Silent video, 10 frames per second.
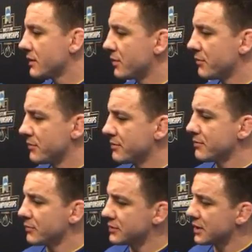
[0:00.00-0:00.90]
that
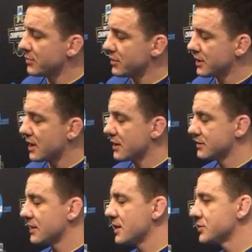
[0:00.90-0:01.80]
was going to be the
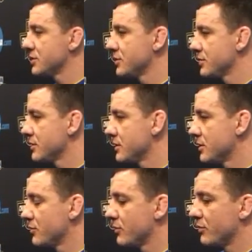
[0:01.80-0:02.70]
case last year
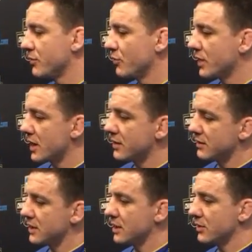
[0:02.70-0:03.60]
when we had
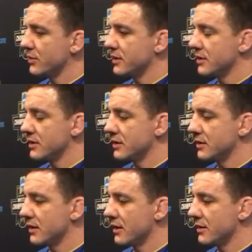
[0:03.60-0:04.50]
Nino
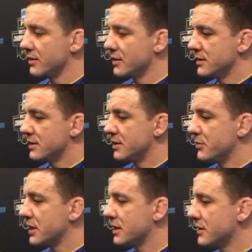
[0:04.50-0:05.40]
and
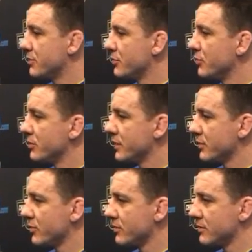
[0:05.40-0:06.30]
Mickey in the room, but they
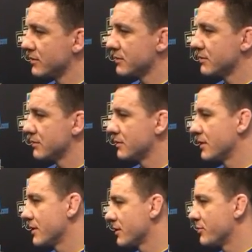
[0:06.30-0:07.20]

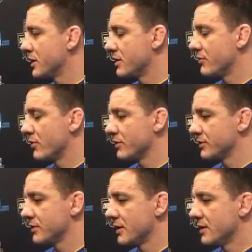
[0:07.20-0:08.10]
weren't competing for
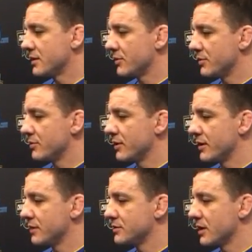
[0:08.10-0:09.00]
us. They were doing a
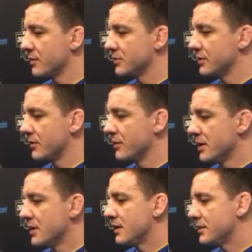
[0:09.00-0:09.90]
nice job, so
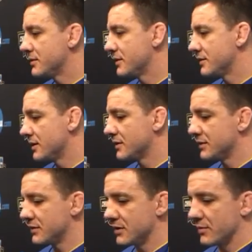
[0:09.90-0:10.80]
it's nice
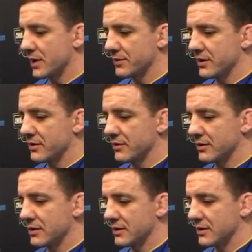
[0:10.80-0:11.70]
to see them out there
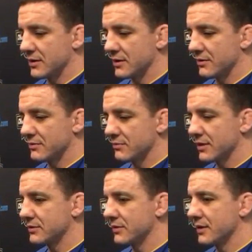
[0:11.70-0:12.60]
and
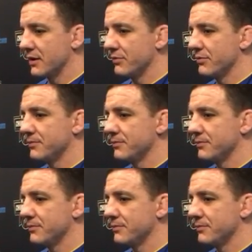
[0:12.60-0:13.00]
wrestling tough.